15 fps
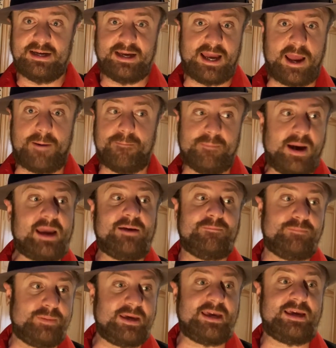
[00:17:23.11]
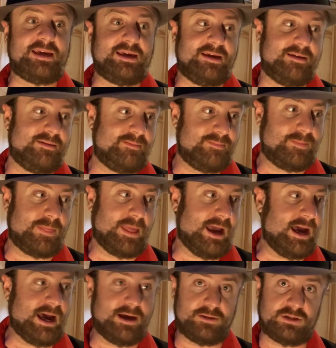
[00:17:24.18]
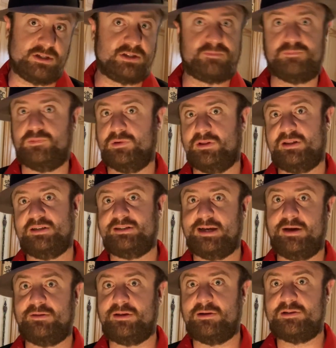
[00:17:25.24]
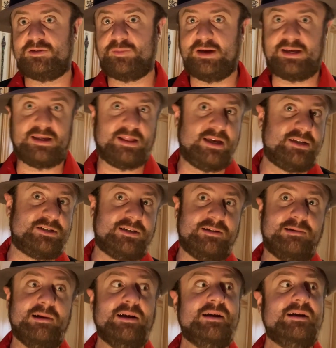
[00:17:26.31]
It might be, I'll just put this out there as speculation,